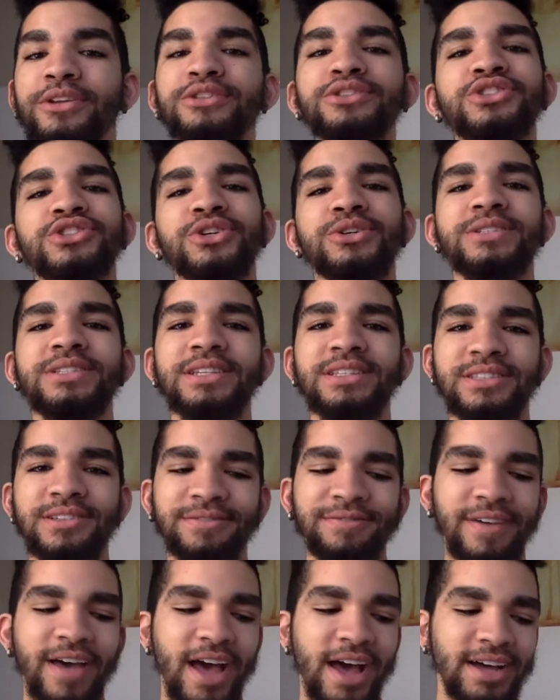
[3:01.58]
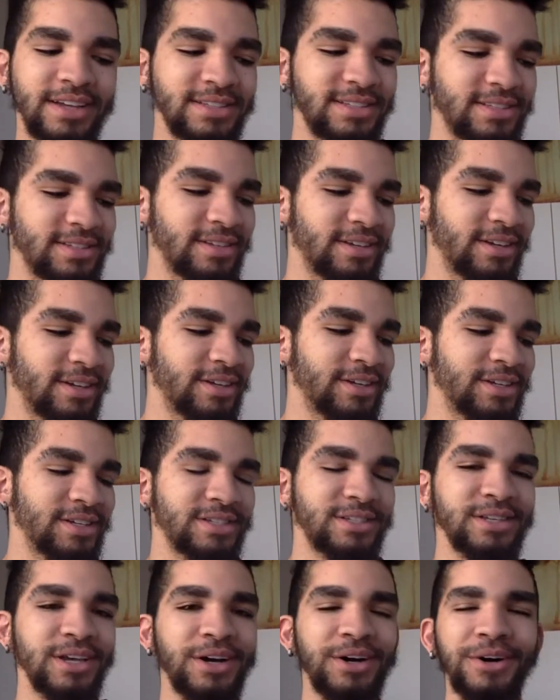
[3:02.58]
who's choosing to fast.
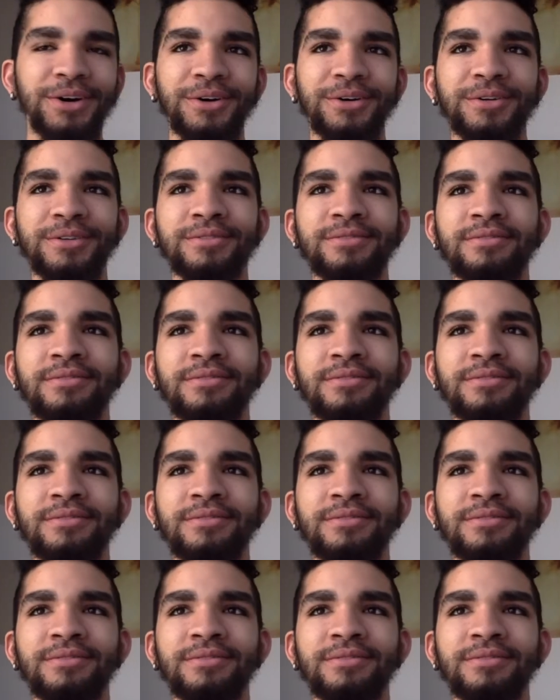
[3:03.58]
So,